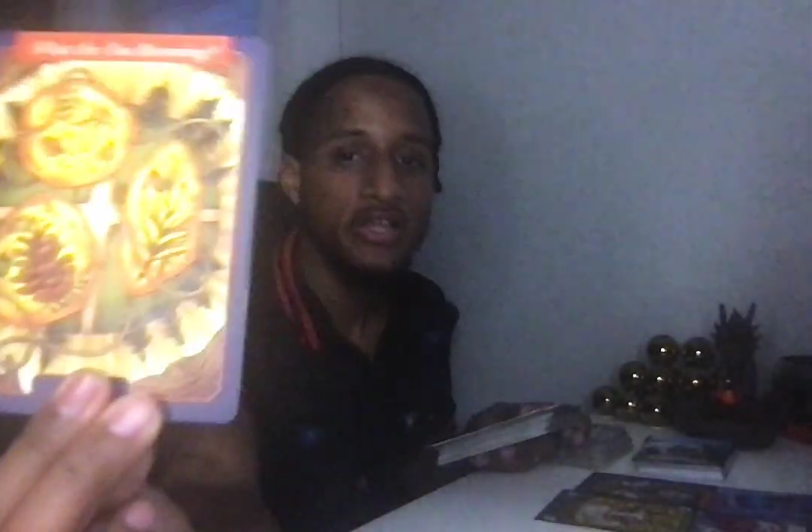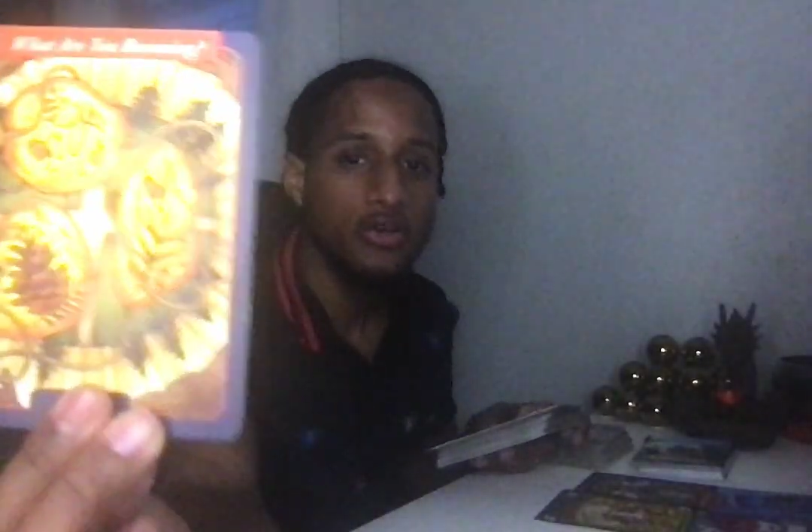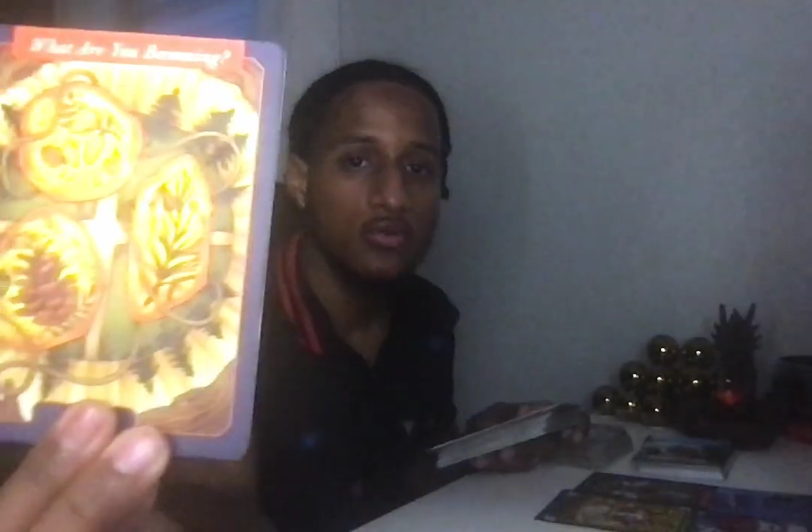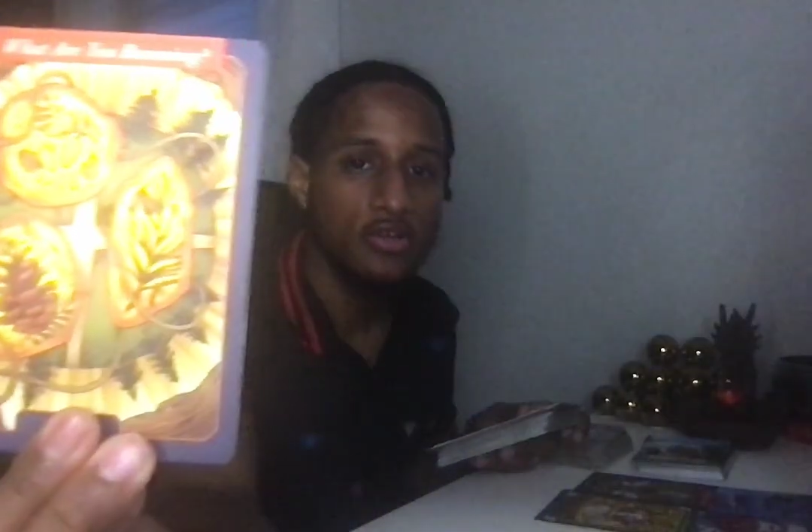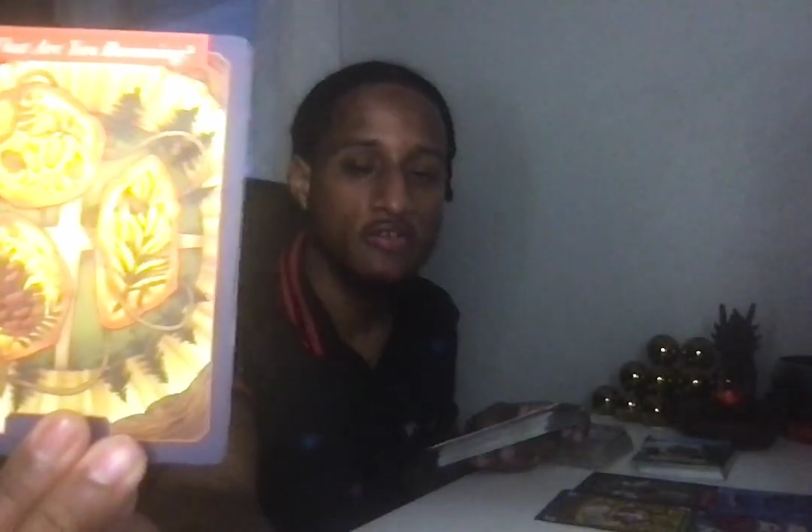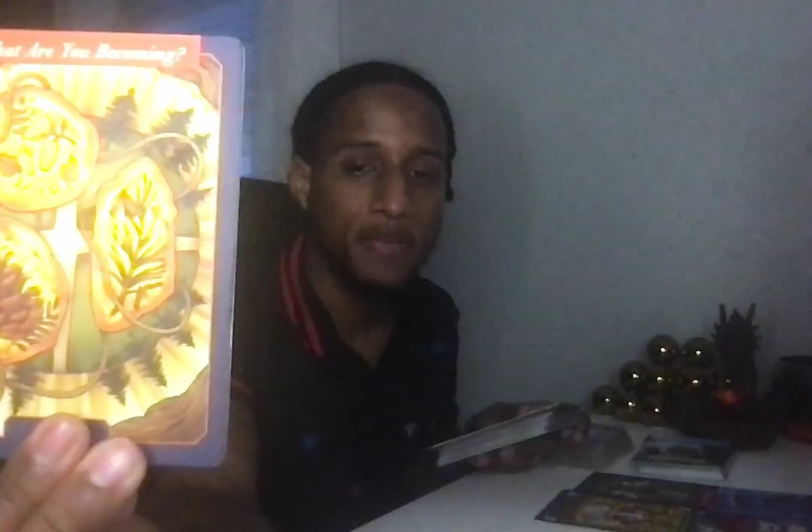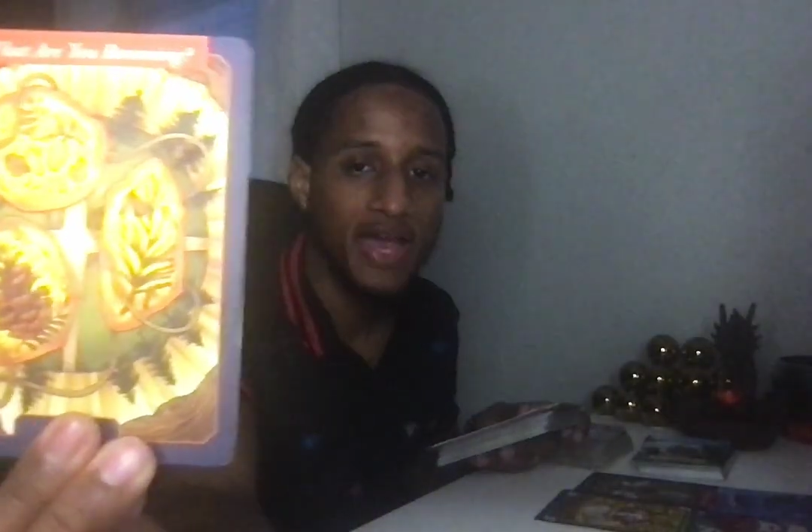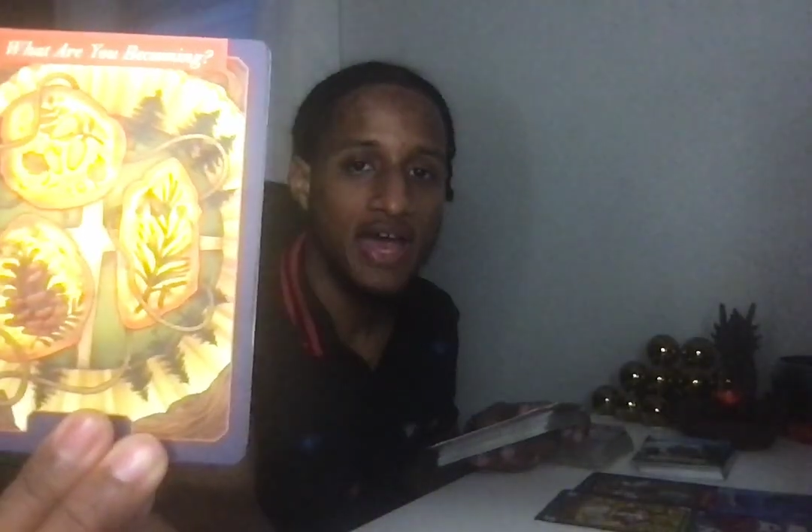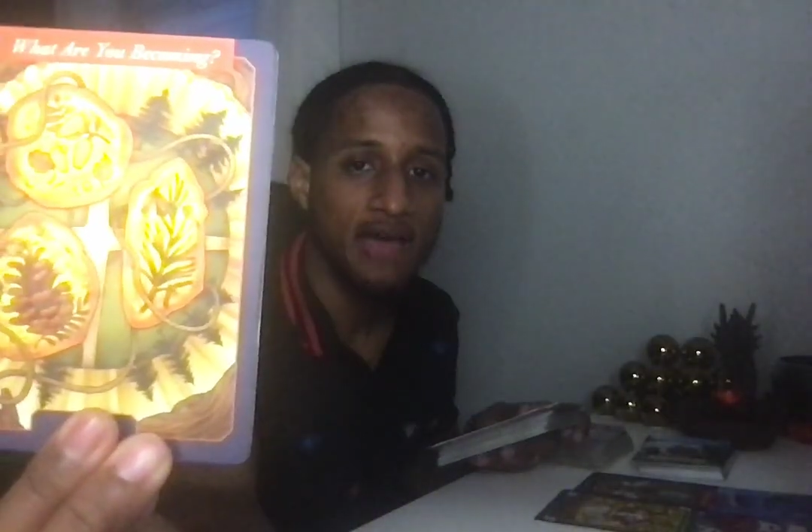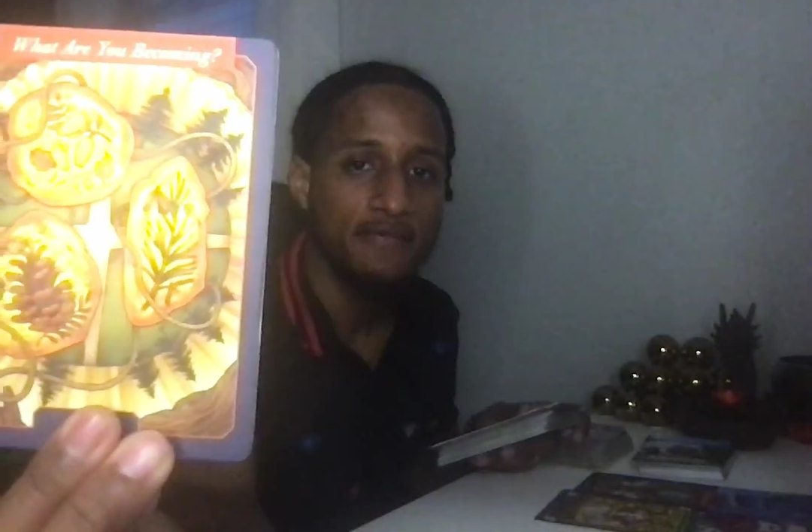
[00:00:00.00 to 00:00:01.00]
you're on this
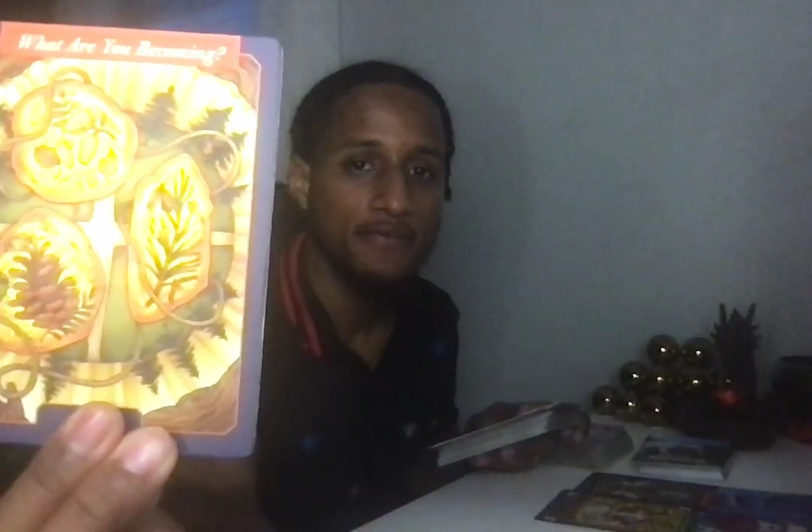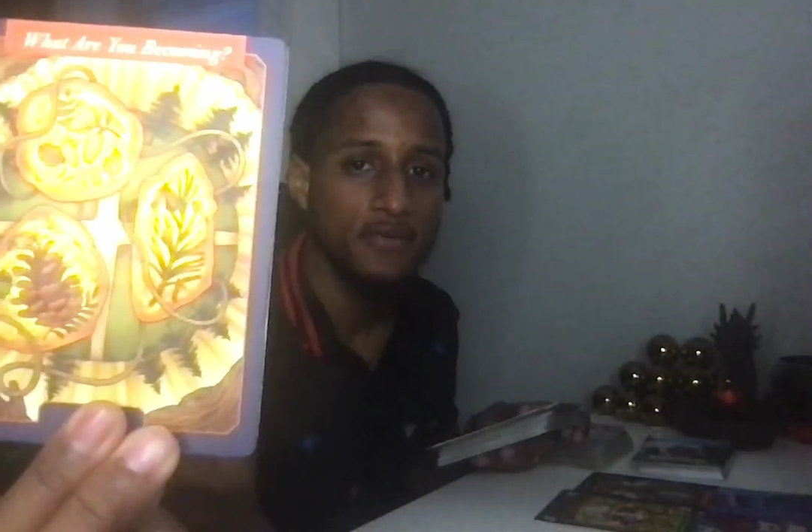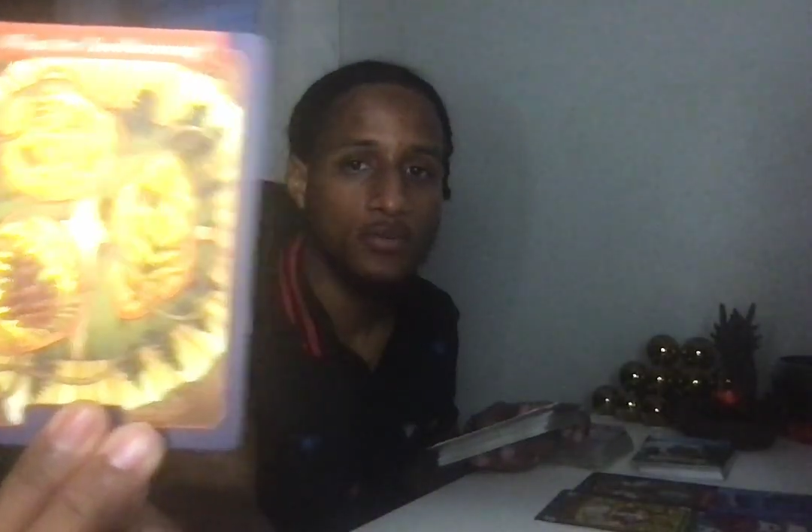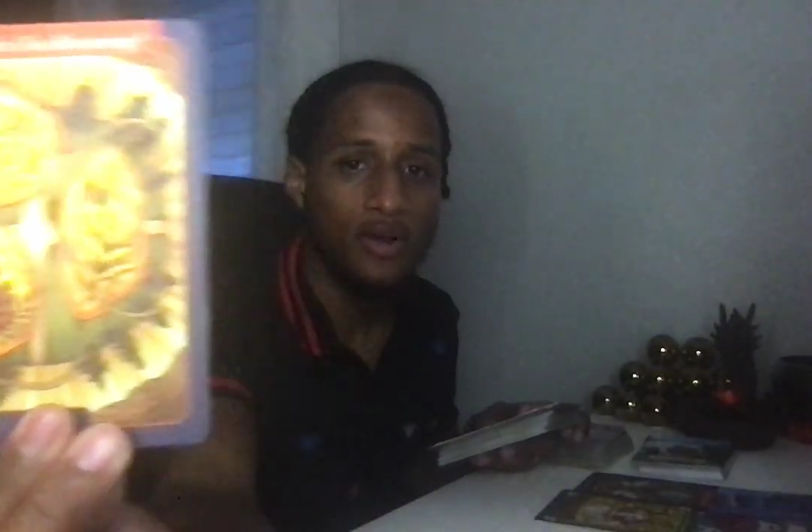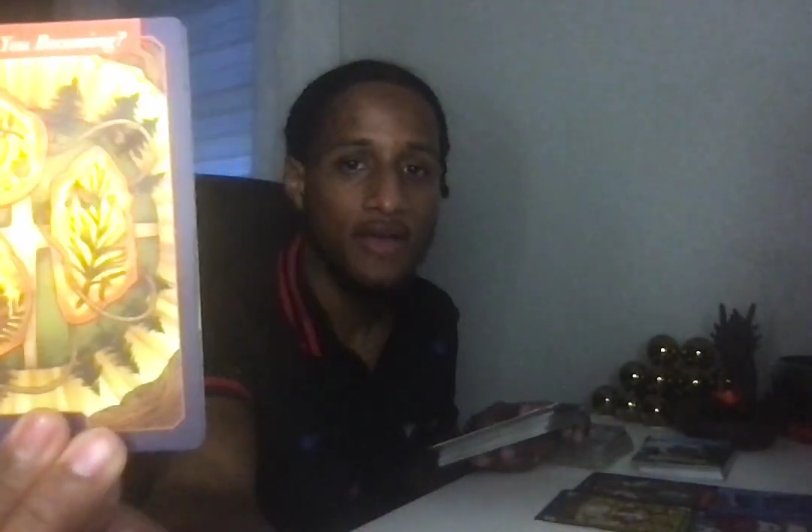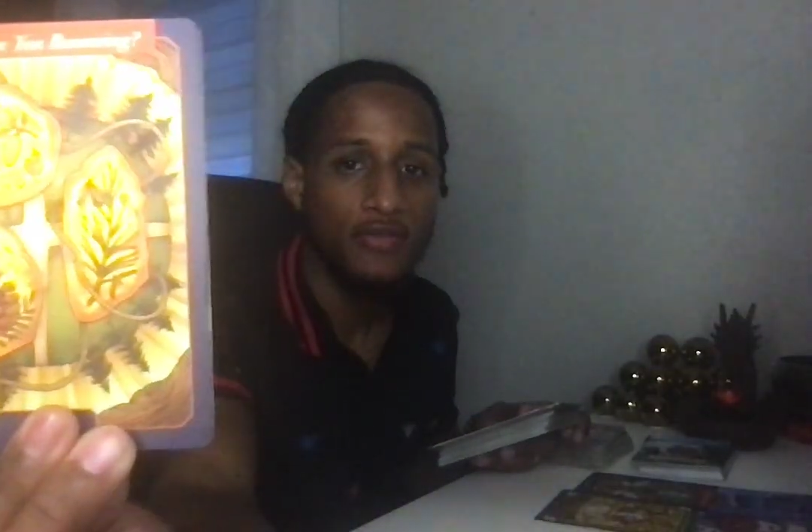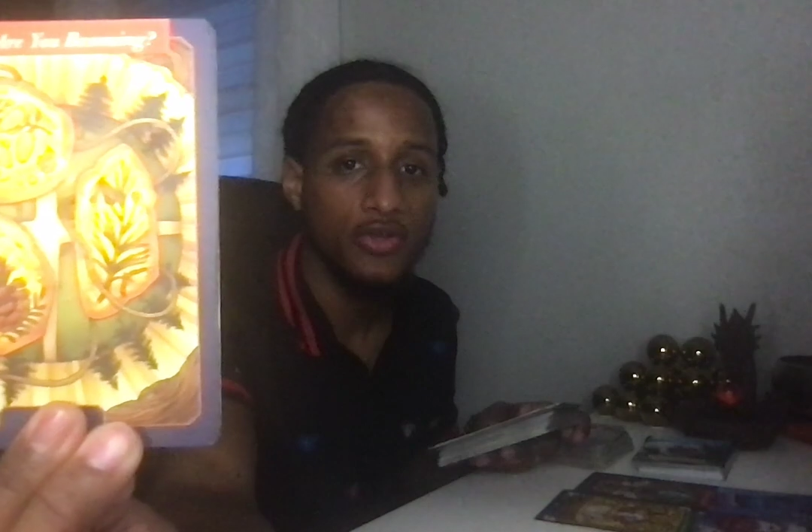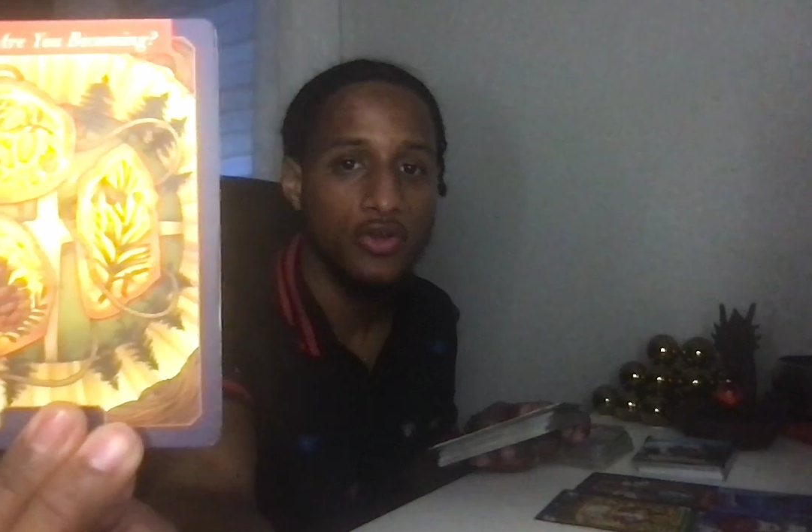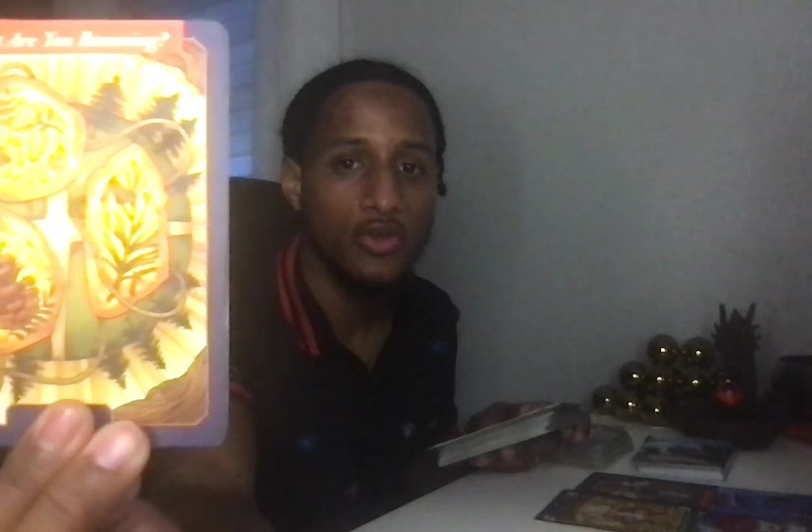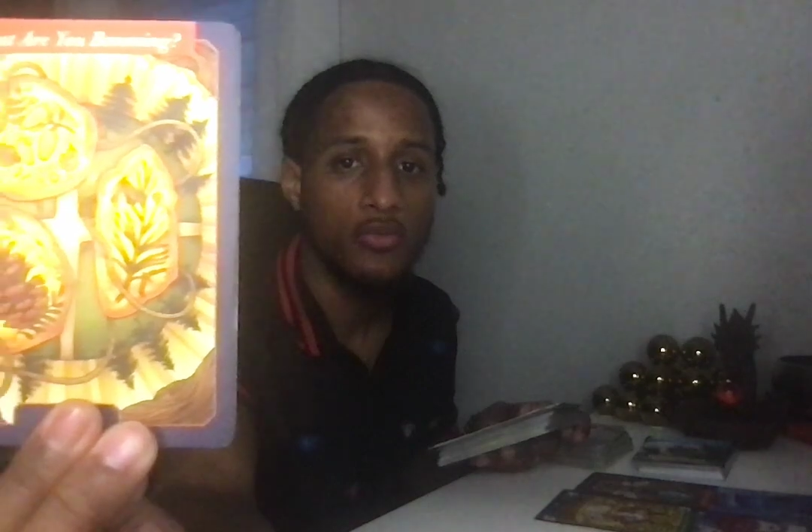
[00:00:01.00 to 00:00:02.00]
path, wherever you're
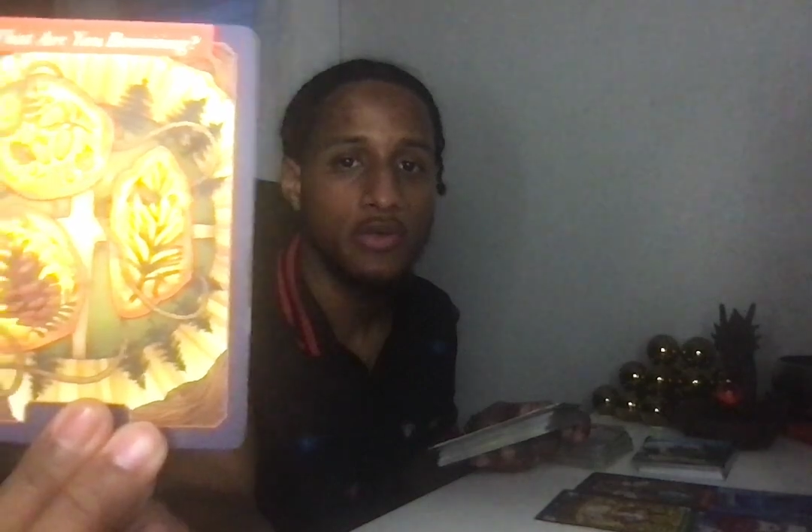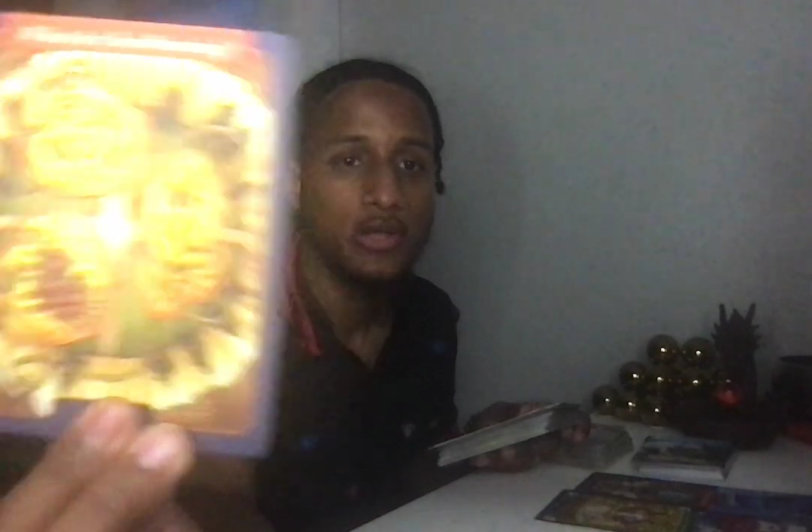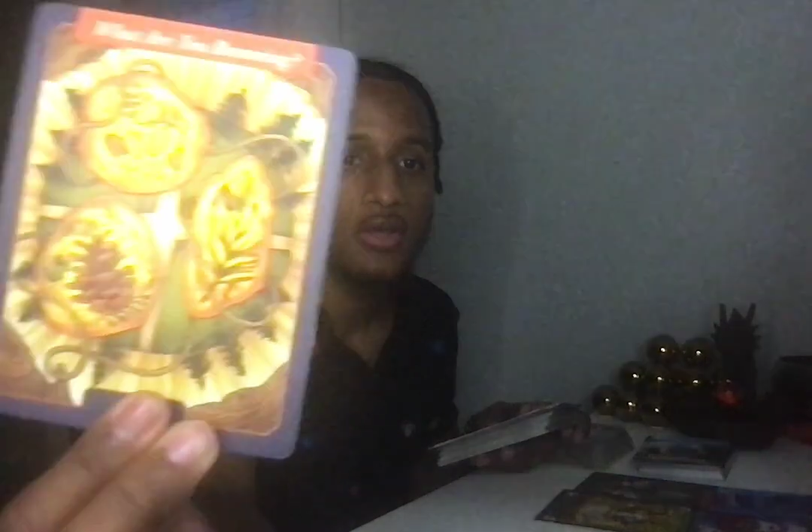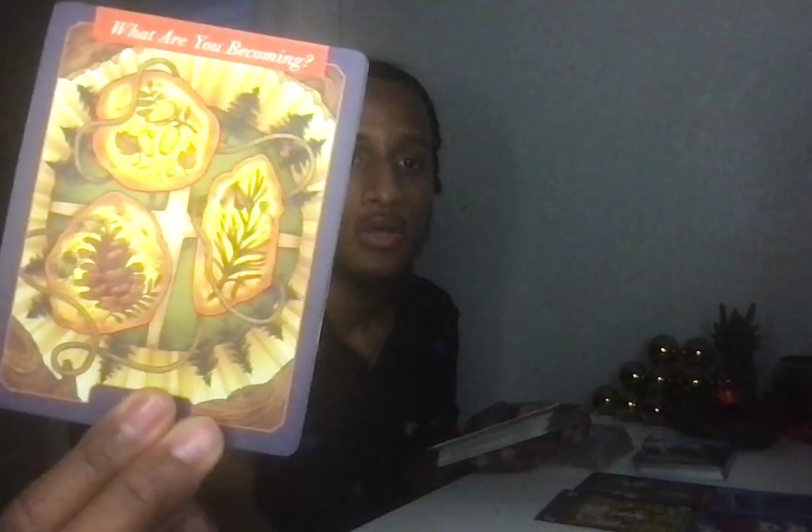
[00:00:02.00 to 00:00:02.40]
going,